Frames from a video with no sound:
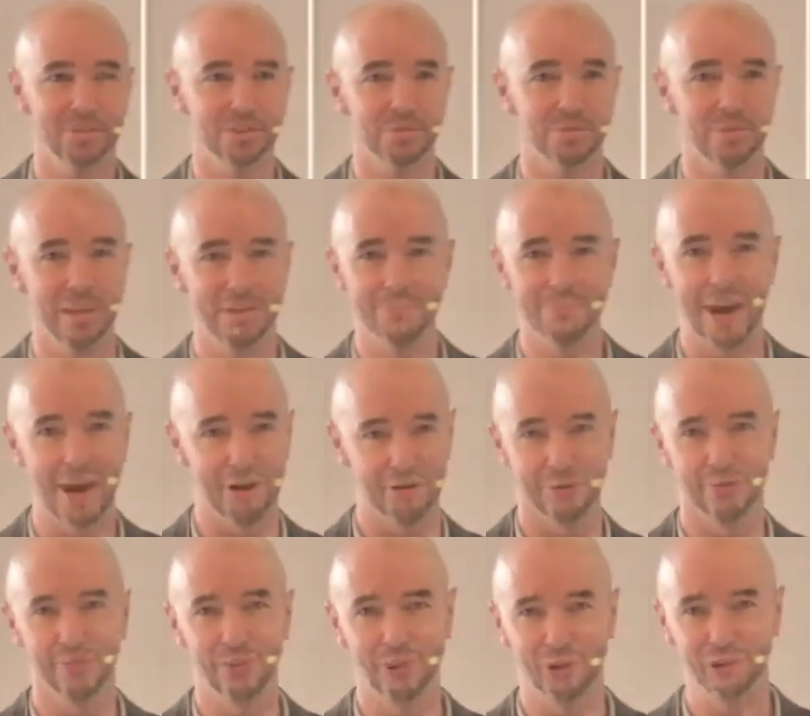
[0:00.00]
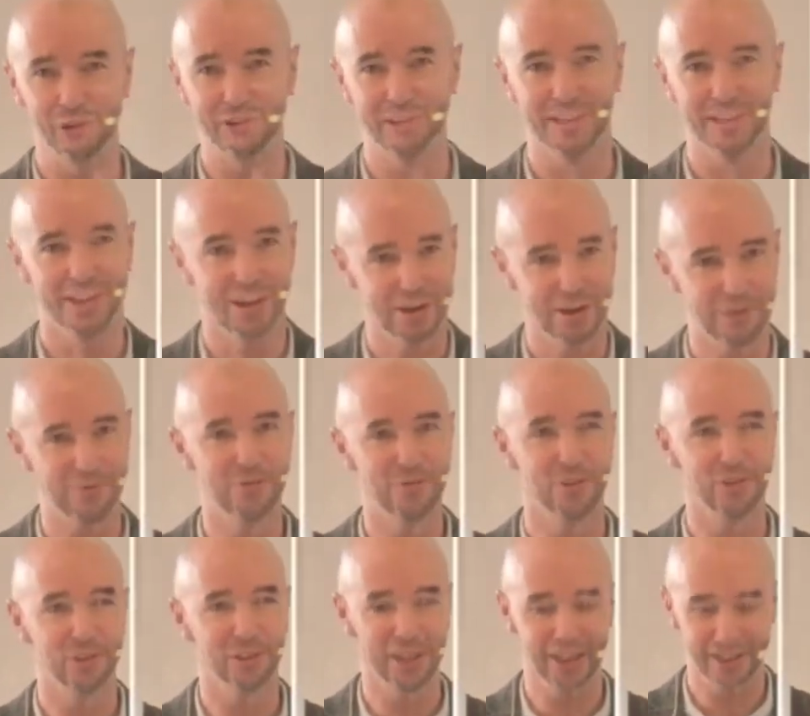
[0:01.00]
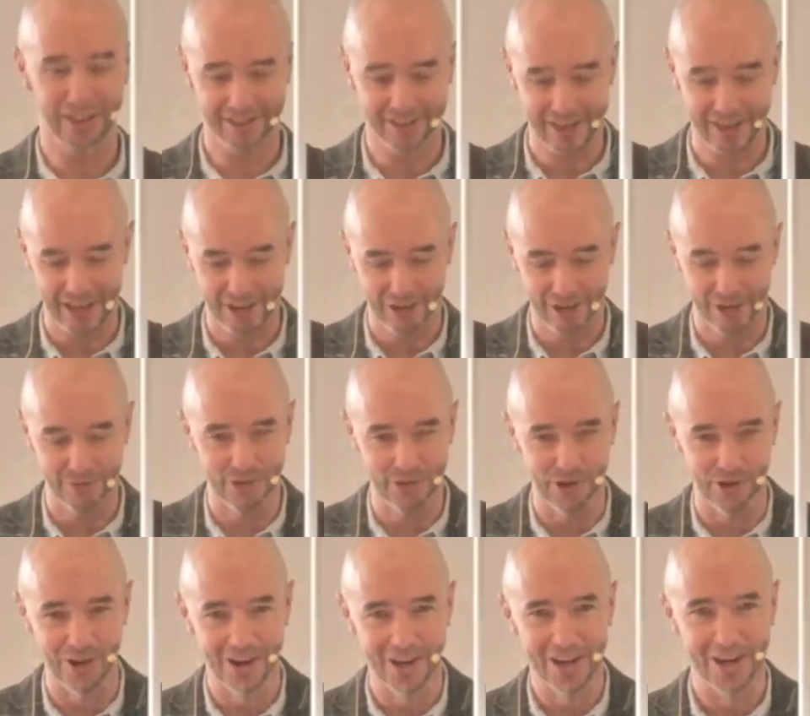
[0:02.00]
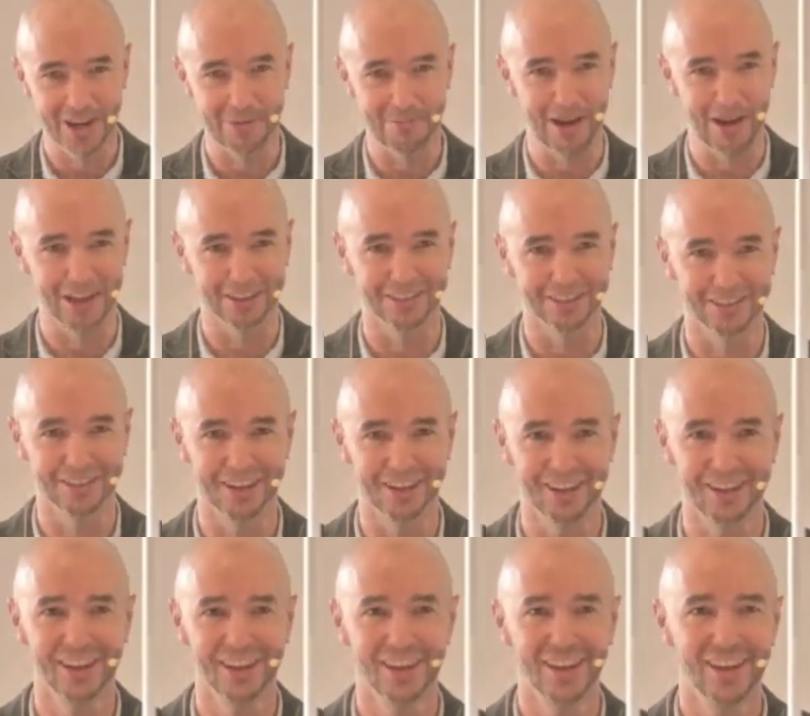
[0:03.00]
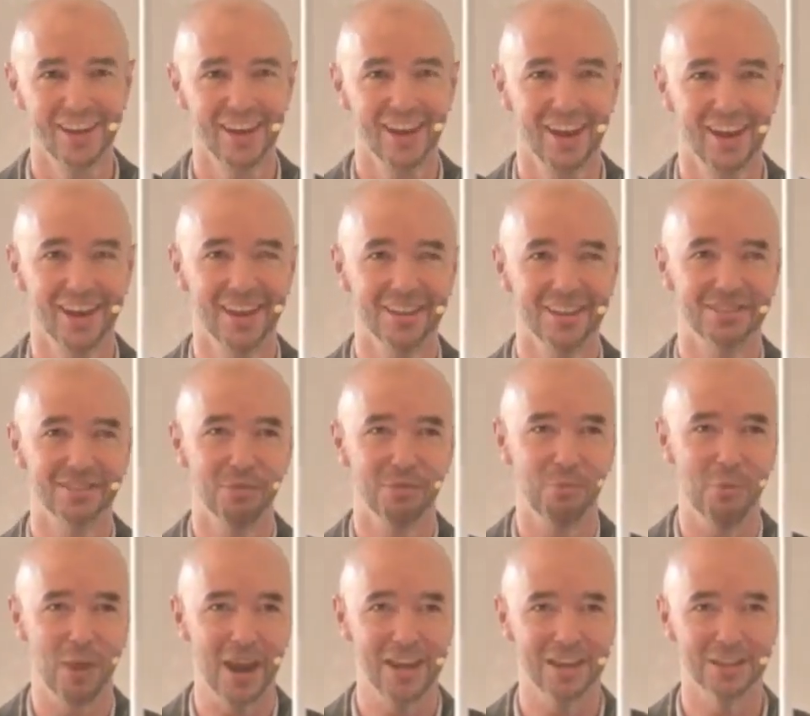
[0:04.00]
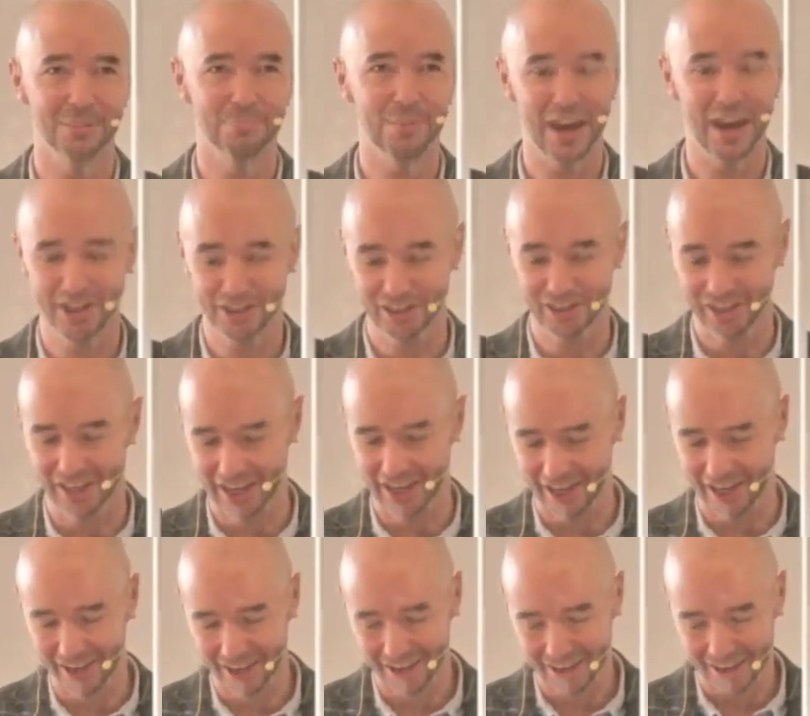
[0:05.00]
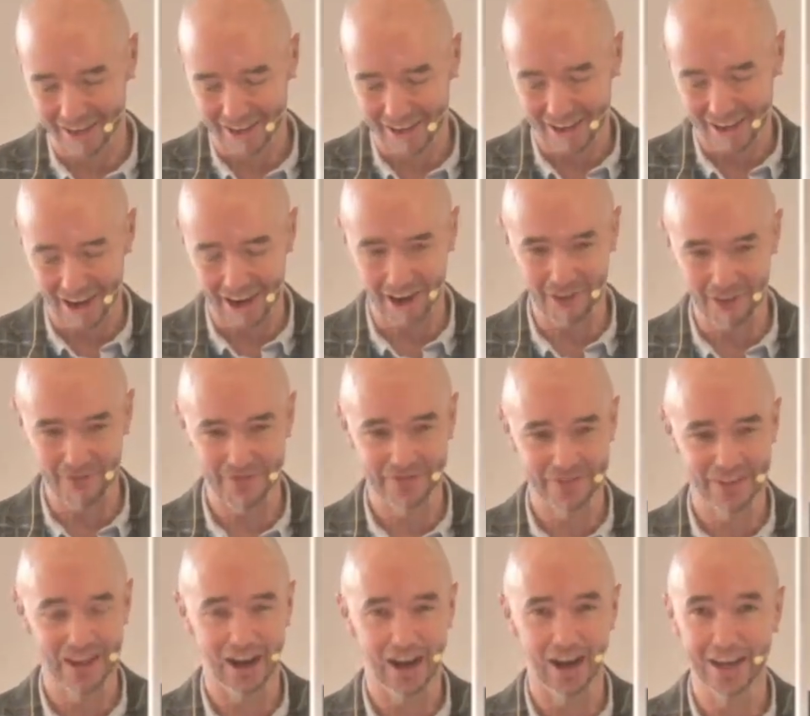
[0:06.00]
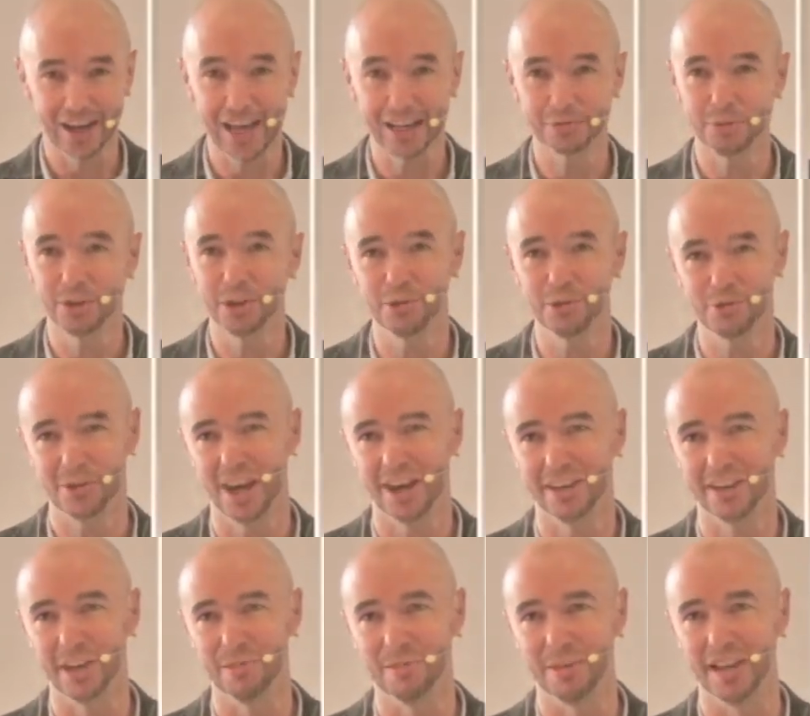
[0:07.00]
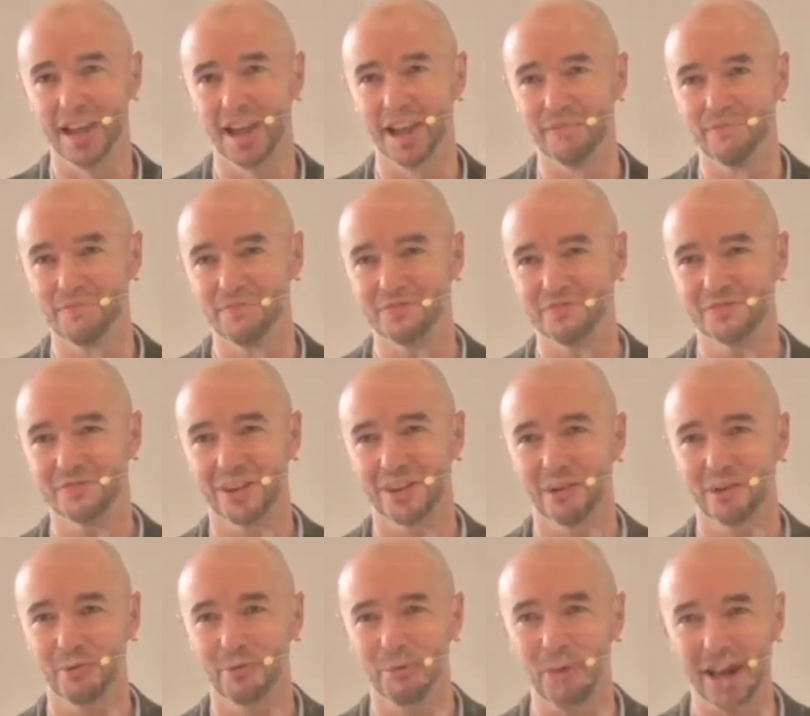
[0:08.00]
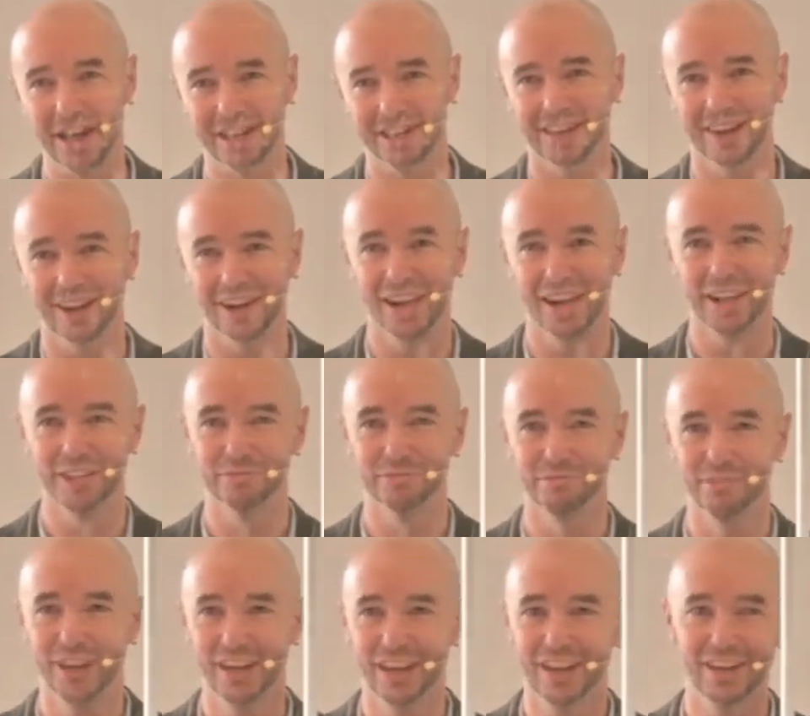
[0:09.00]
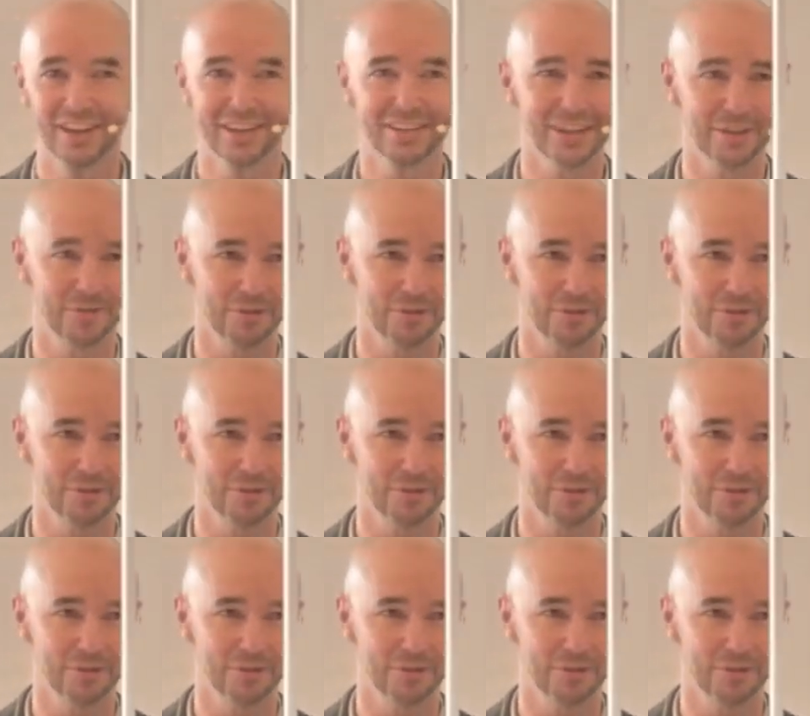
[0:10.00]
mouthfuls the kind of full extent of your capacity to wait patiently? I guess we all know, don't we, waiting is really difficult. We